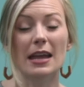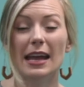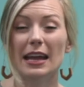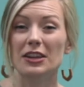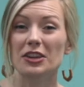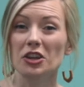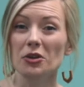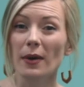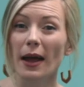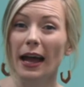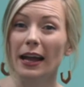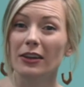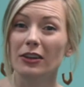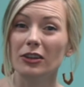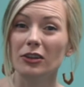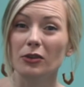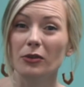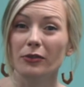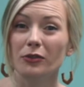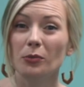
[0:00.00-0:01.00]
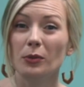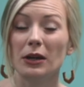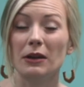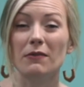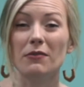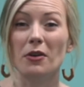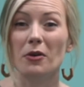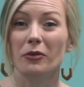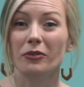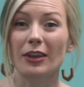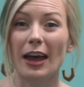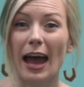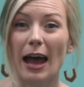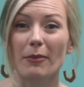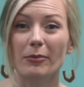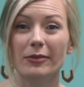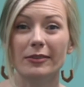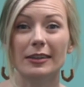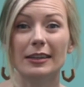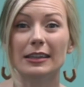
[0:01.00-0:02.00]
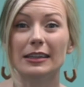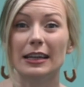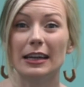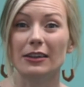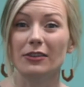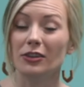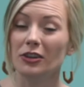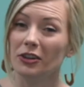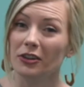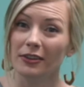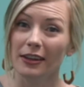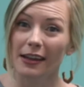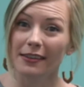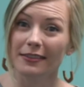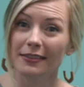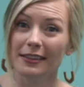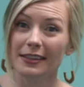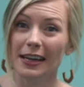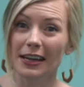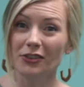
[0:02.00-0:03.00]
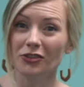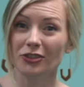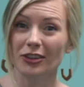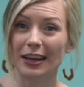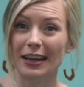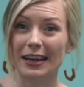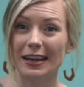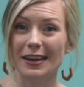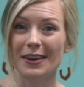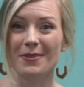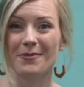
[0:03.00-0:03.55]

and you had to use one of those apps to get to your destination.